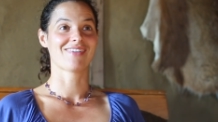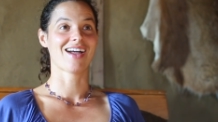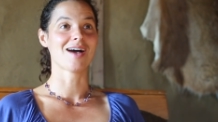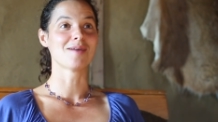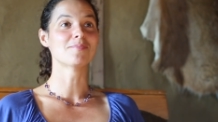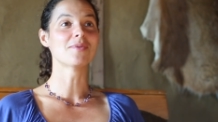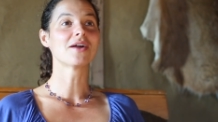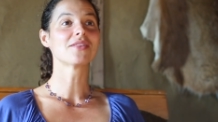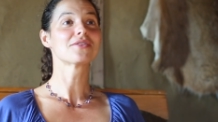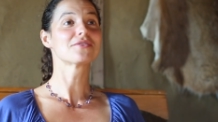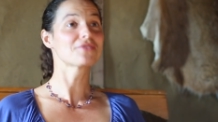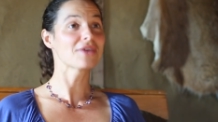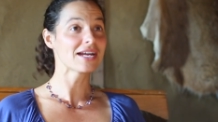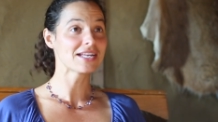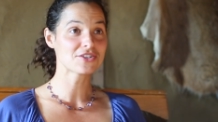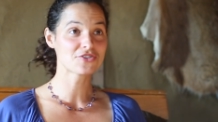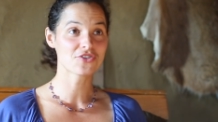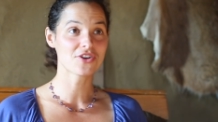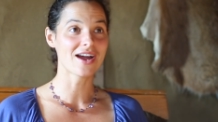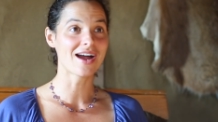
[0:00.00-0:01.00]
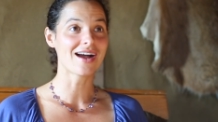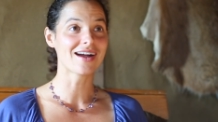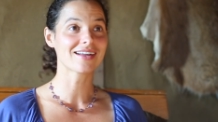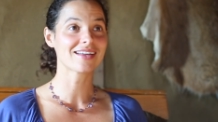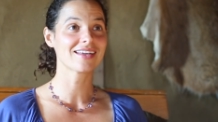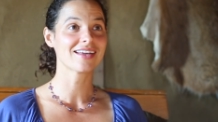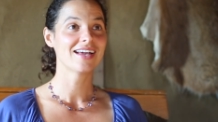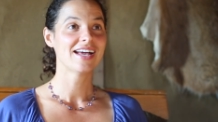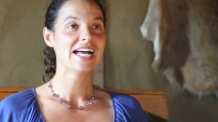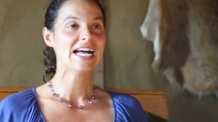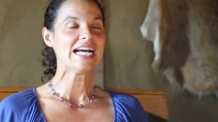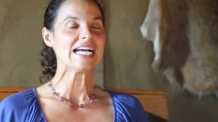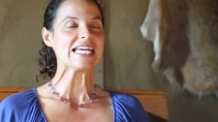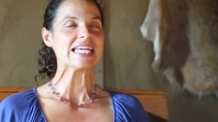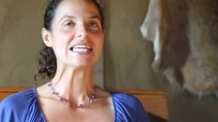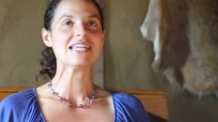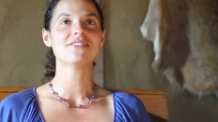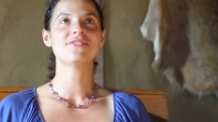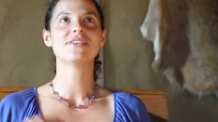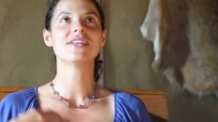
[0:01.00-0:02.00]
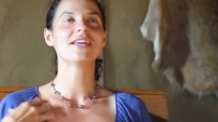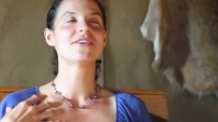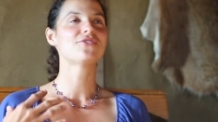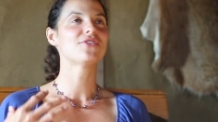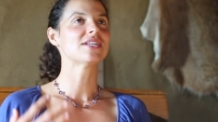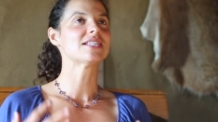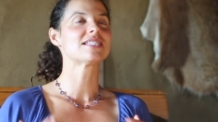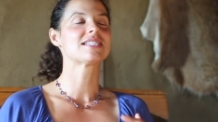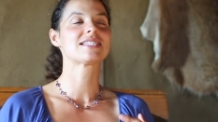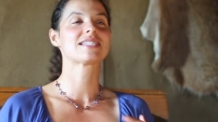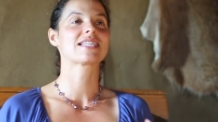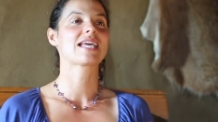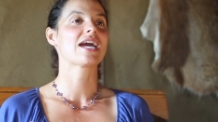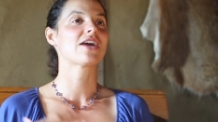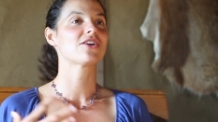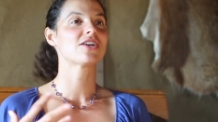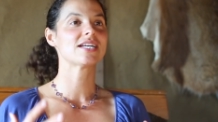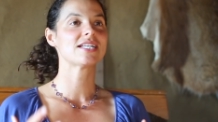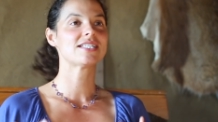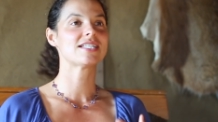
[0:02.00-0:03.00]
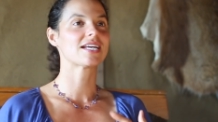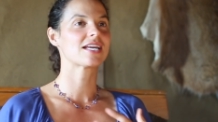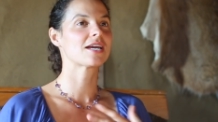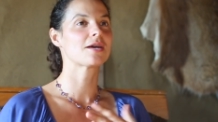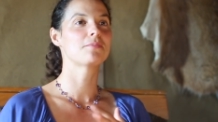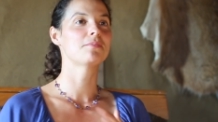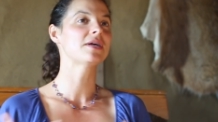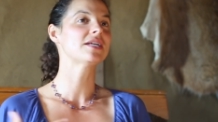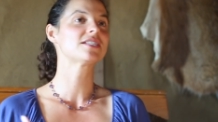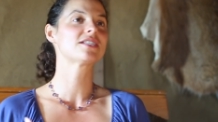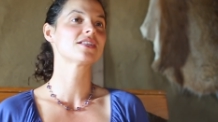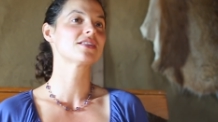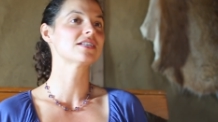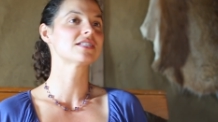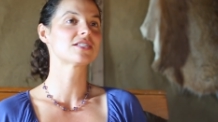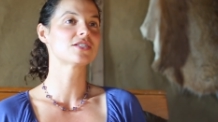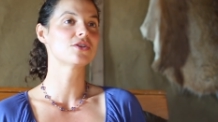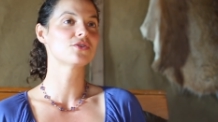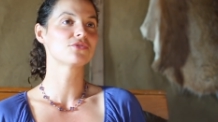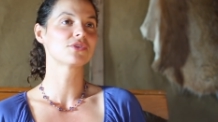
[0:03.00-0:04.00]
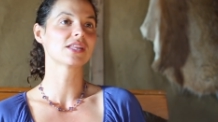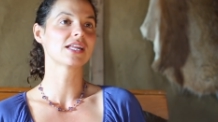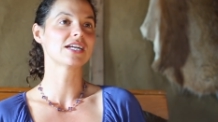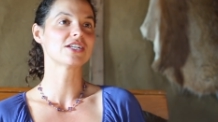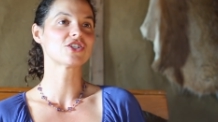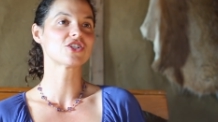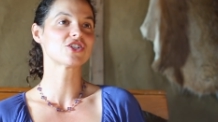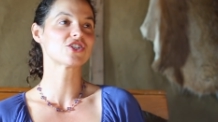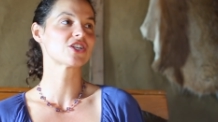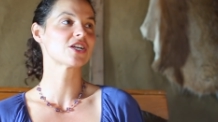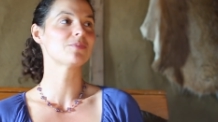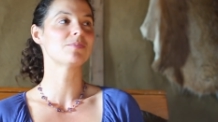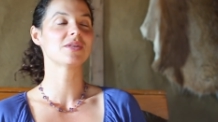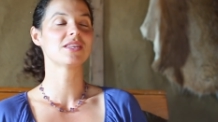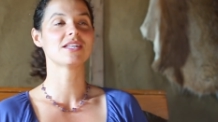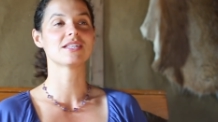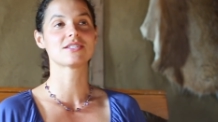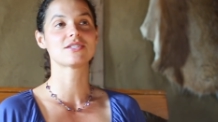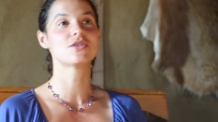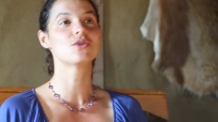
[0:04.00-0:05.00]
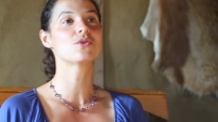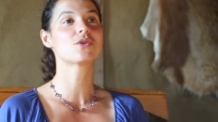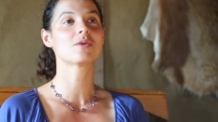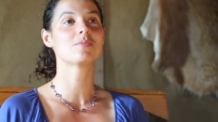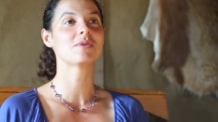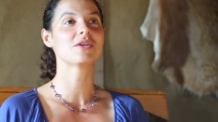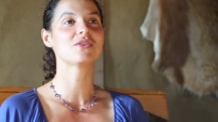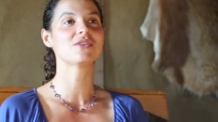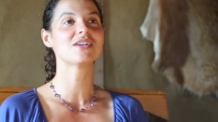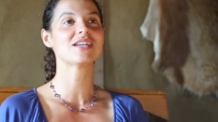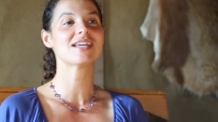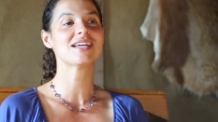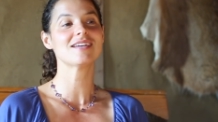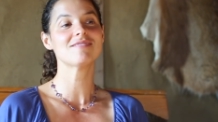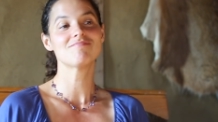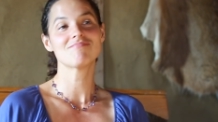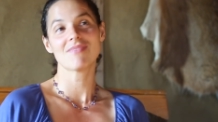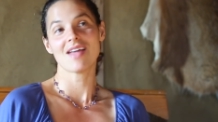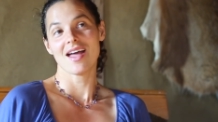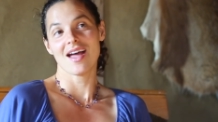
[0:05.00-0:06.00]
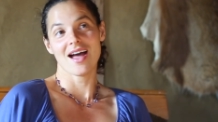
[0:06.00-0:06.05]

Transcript: i'm on the right track even if it's scary to commit to this new relationship and this new community,